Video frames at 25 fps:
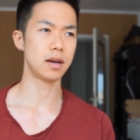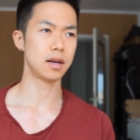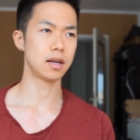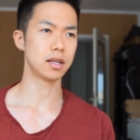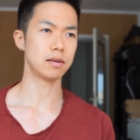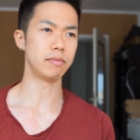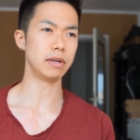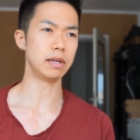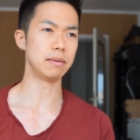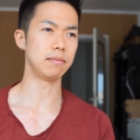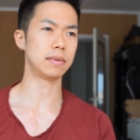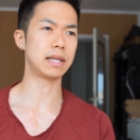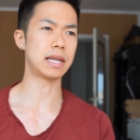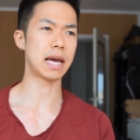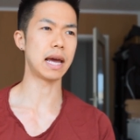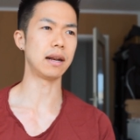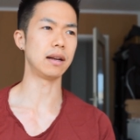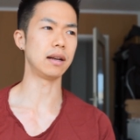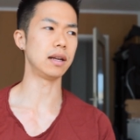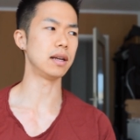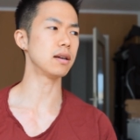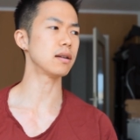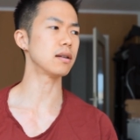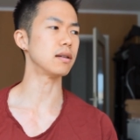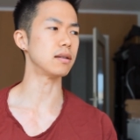It's been
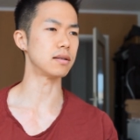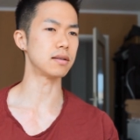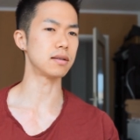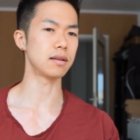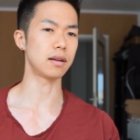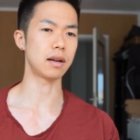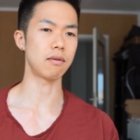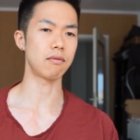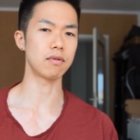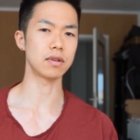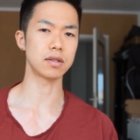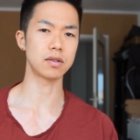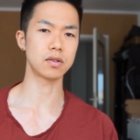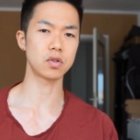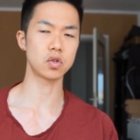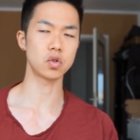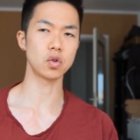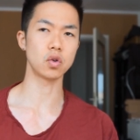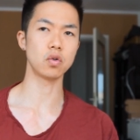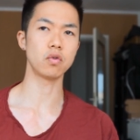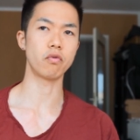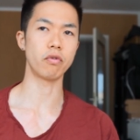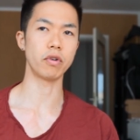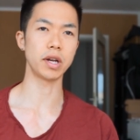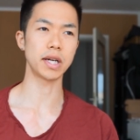10 years, and I was
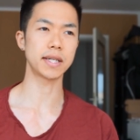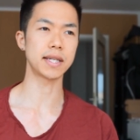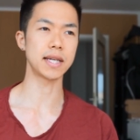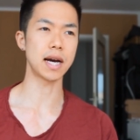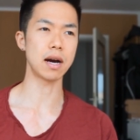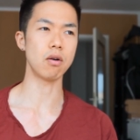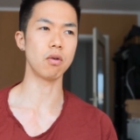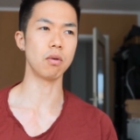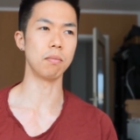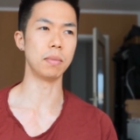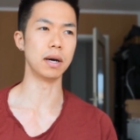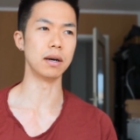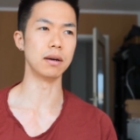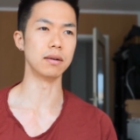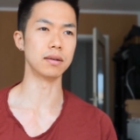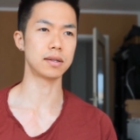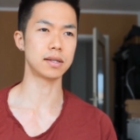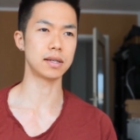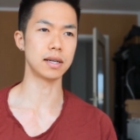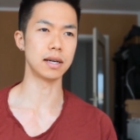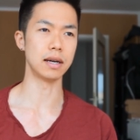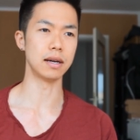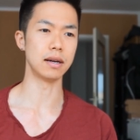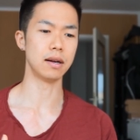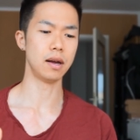so freaked out
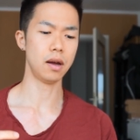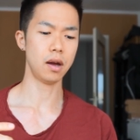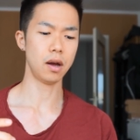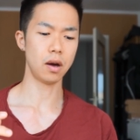about uh,